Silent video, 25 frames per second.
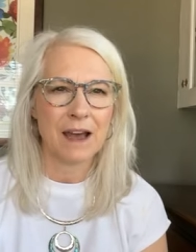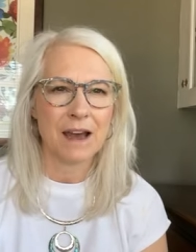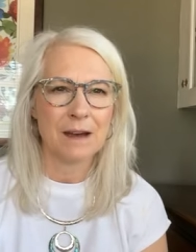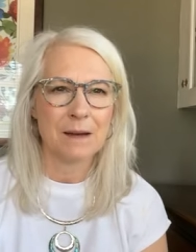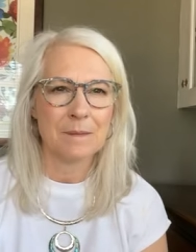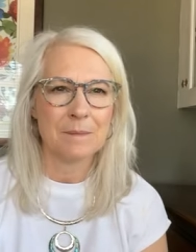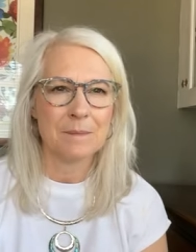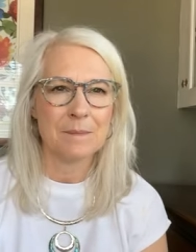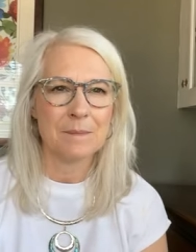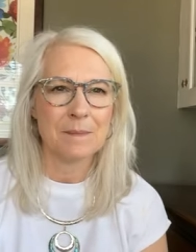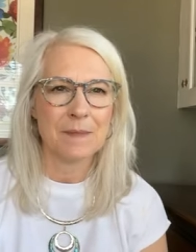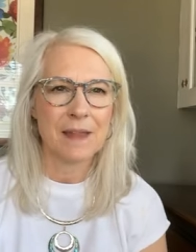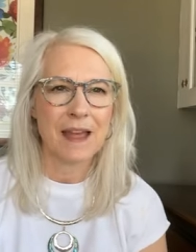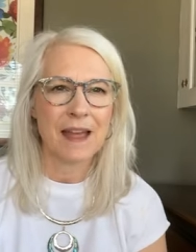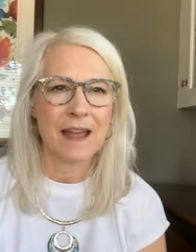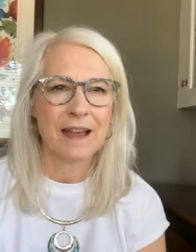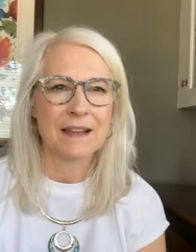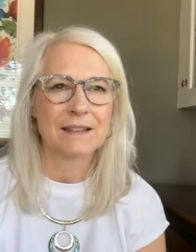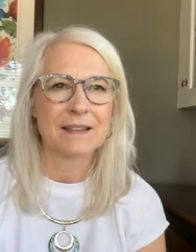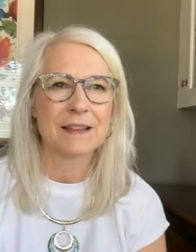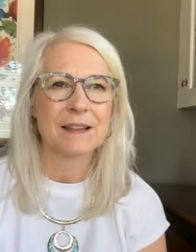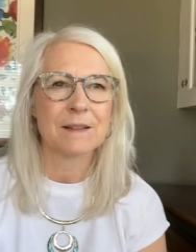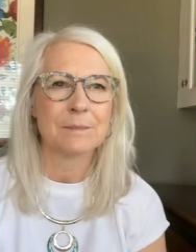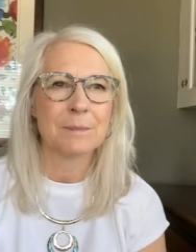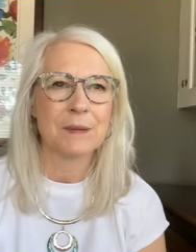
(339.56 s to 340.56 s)
um,
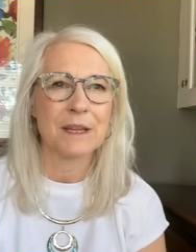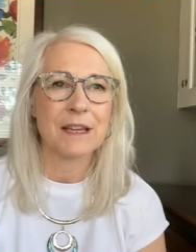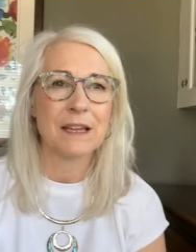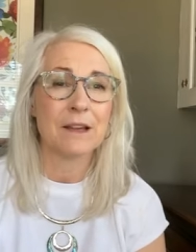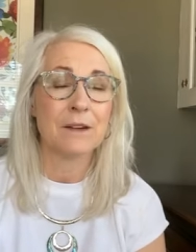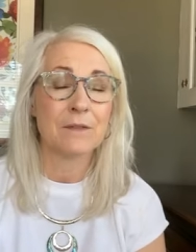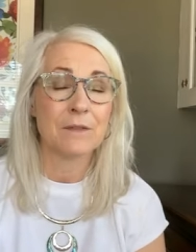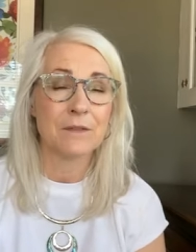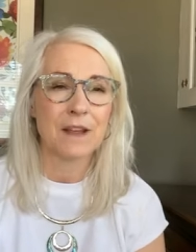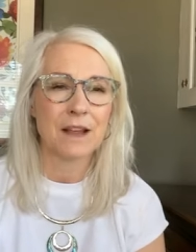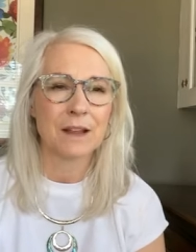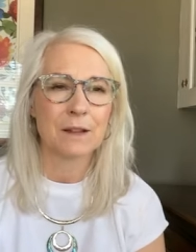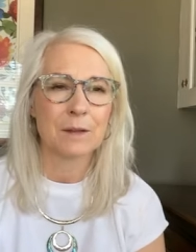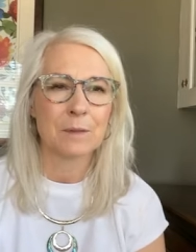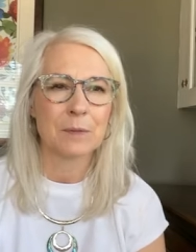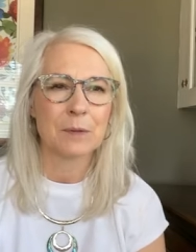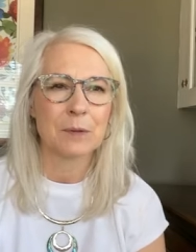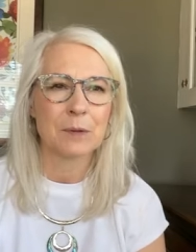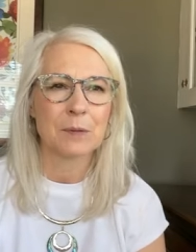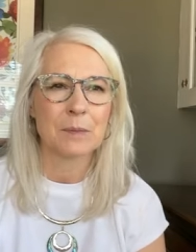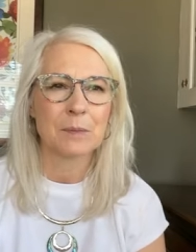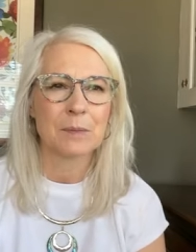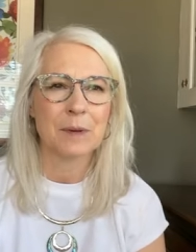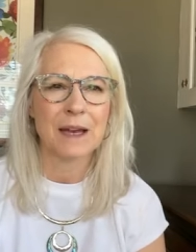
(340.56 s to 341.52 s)
as being available.